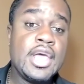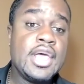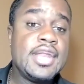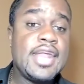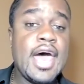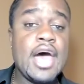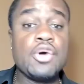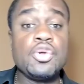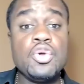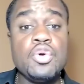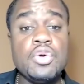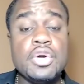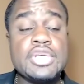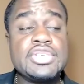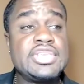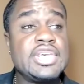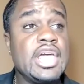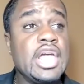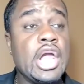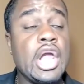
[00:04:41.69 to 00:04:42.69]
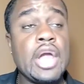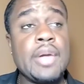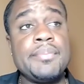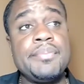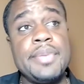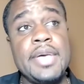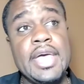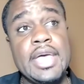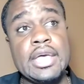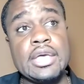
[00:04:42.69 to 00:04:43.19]
Now, you could sit here and
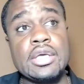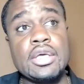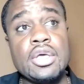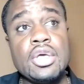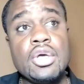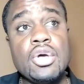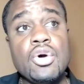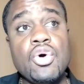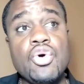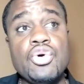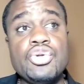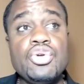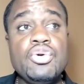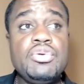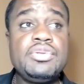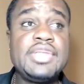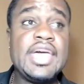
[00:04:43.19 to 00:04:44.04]
pick who you